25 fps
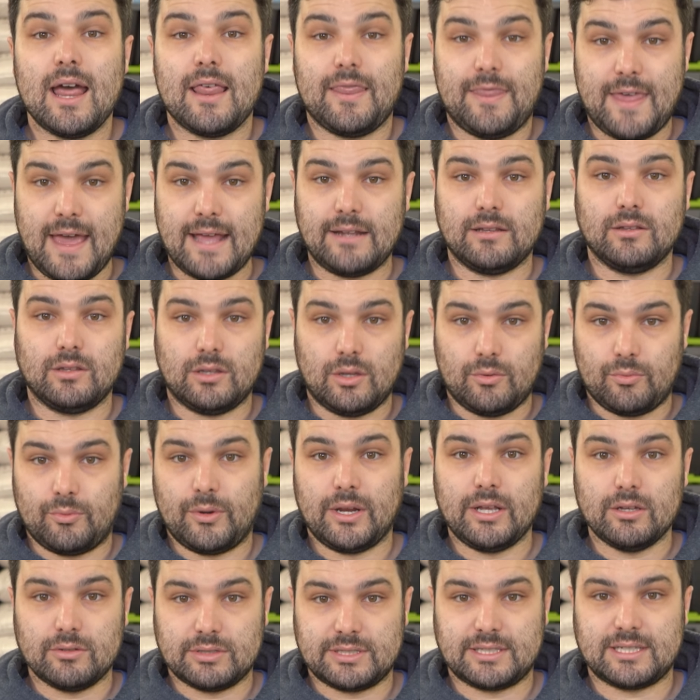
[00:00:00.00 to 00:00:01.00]
Then the
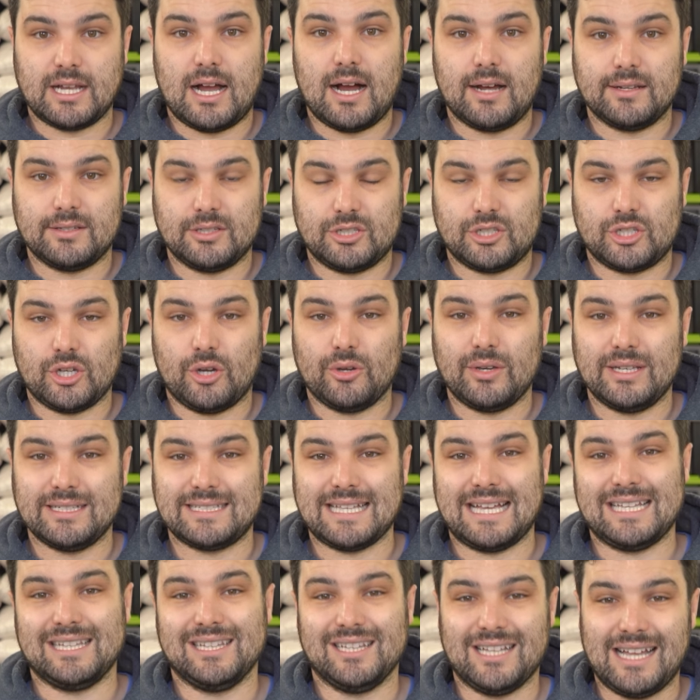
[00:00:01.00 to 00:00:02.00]
real star of the show is
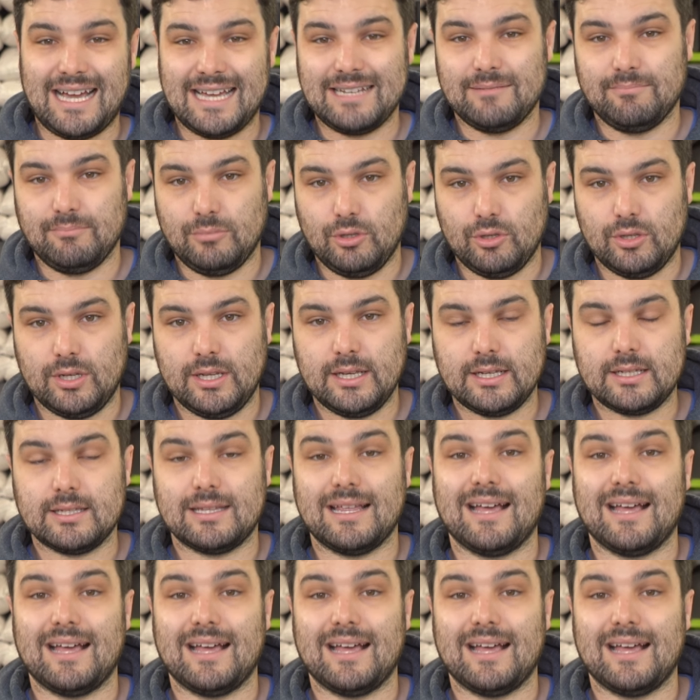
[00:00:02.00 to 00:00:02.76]
that light Munich.